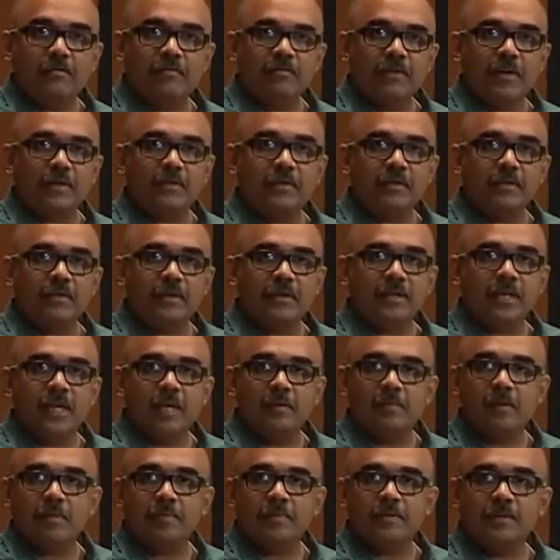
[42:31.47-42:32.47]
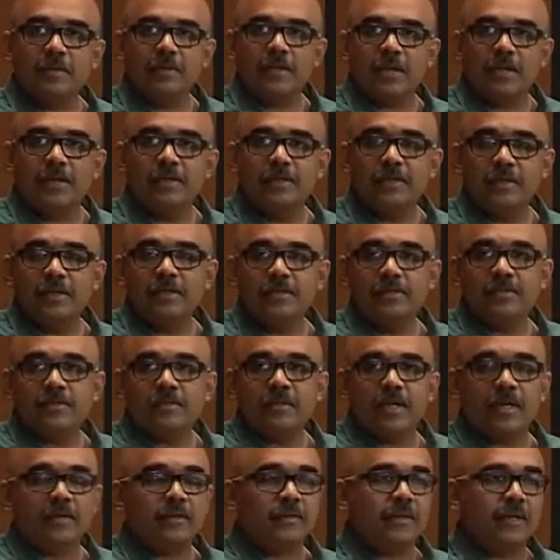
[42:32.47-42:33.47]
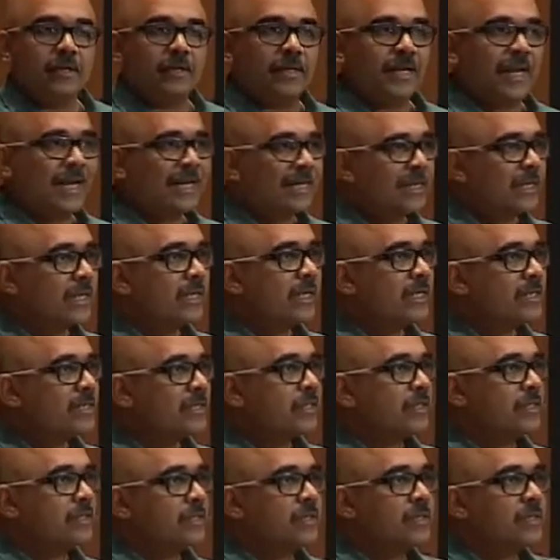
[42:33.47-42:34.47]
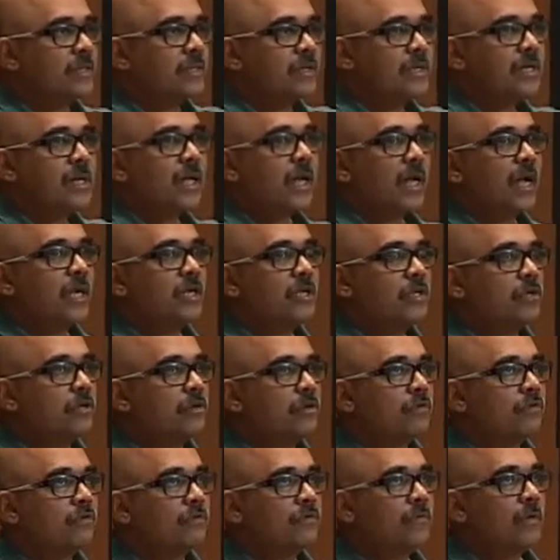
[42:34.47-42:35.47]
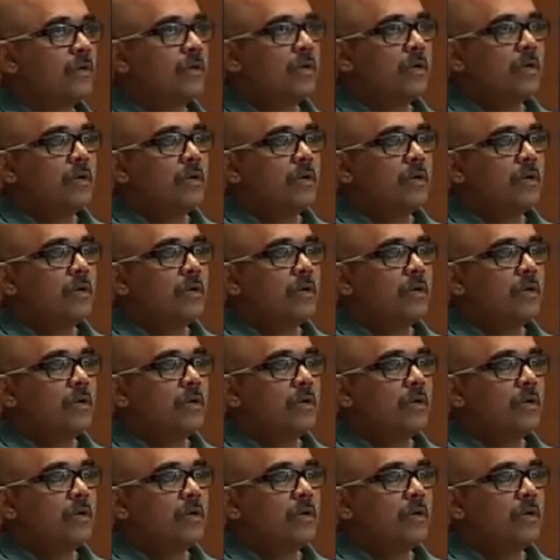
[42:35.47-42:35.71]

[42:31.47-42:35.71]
factor that came up in the 90s that encouraged a certain kind of,